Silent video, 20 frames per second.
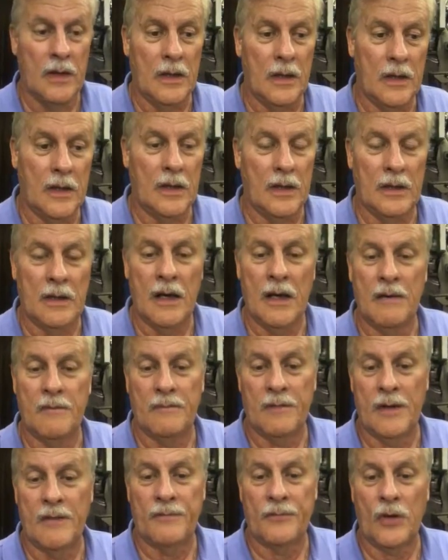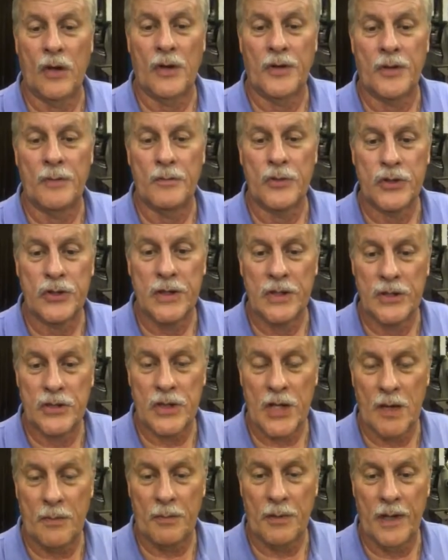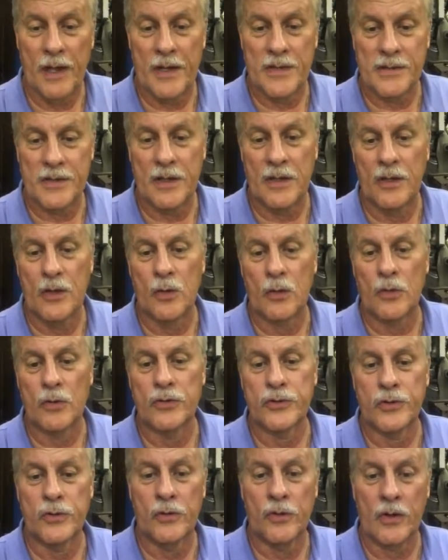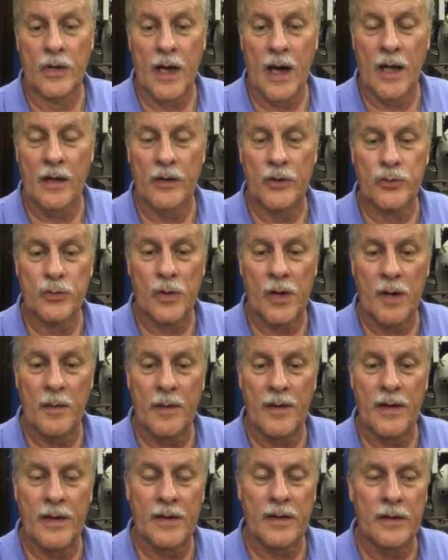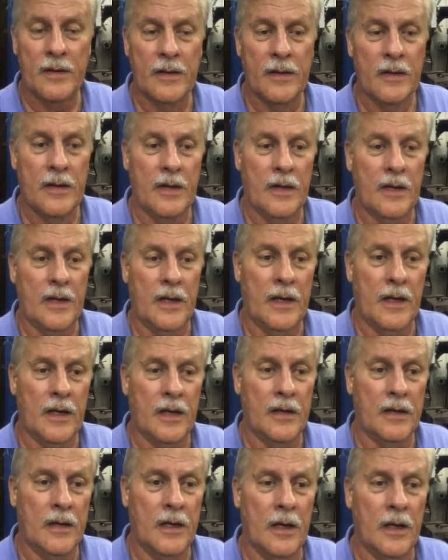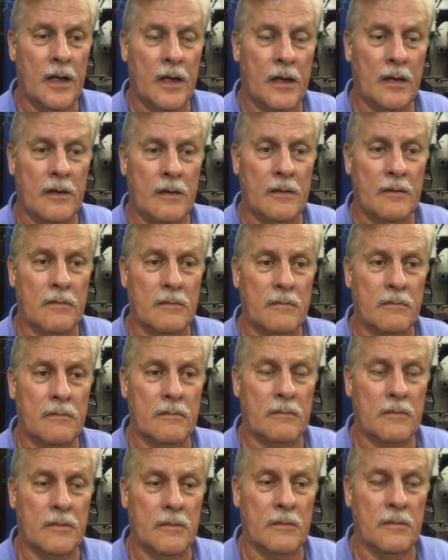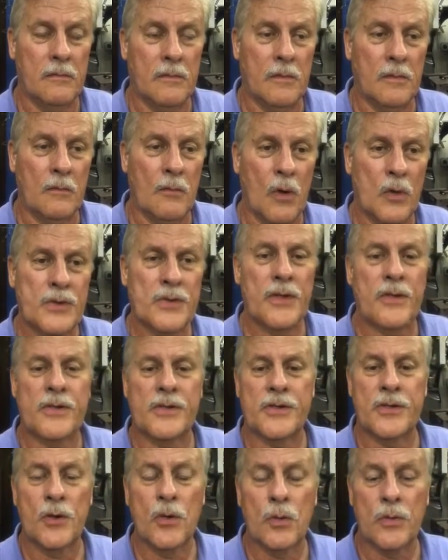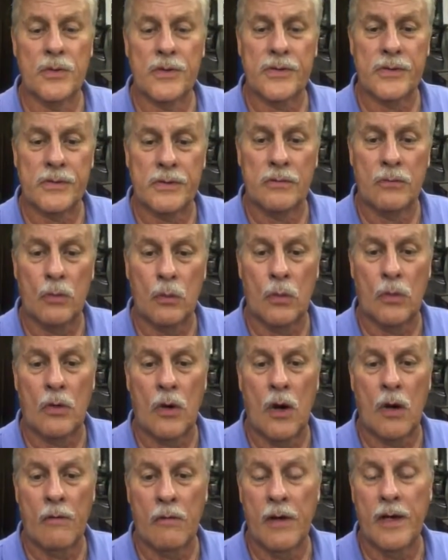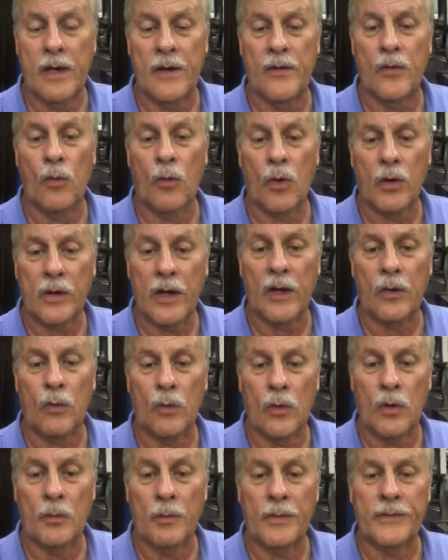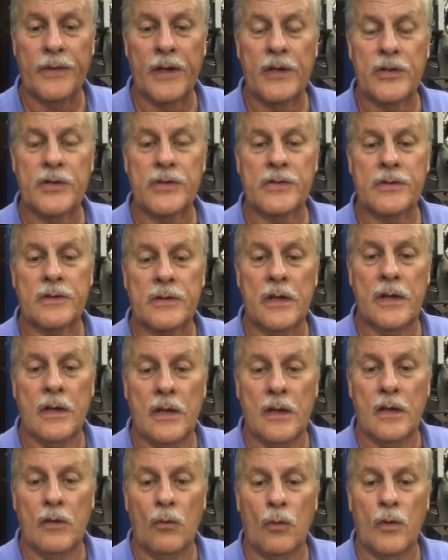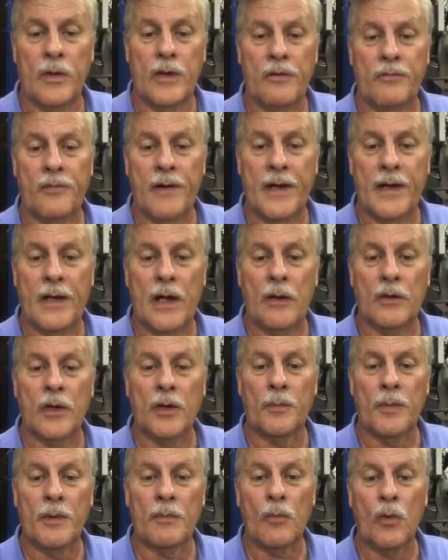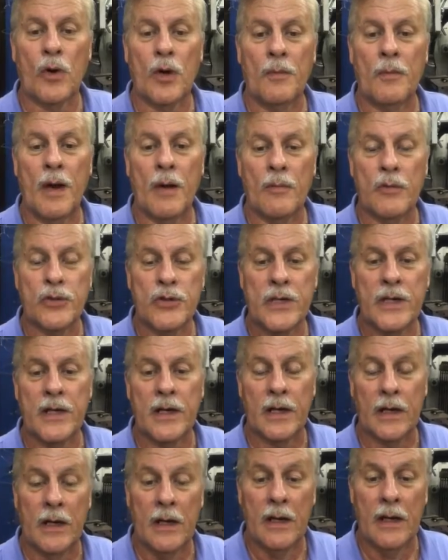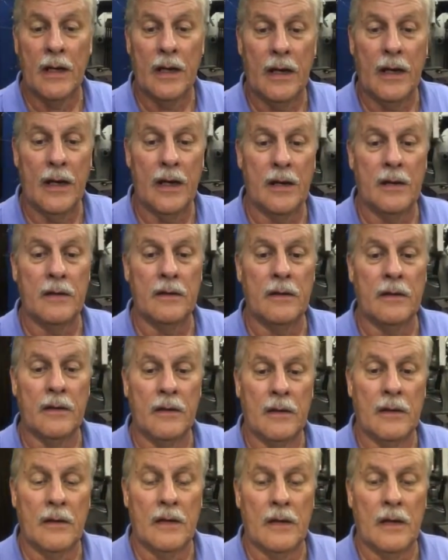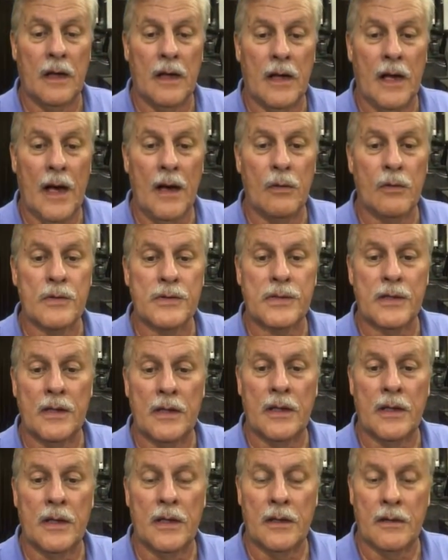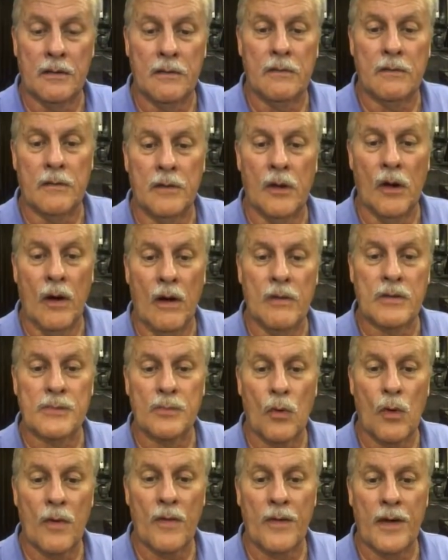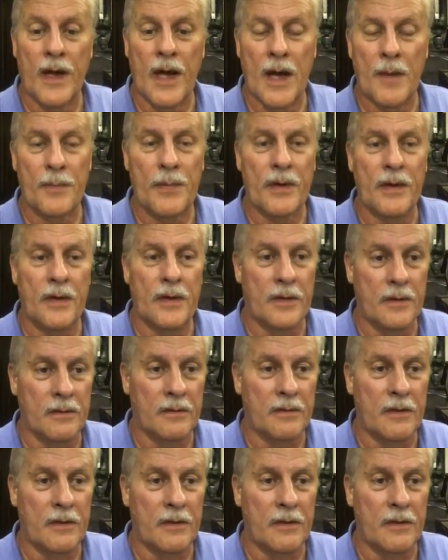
I've taught the machine shop class at a local junior college where I'm at, and most of the students were already in the working world, but they just wanted to find out a little bit more about machining. And I was more than happy to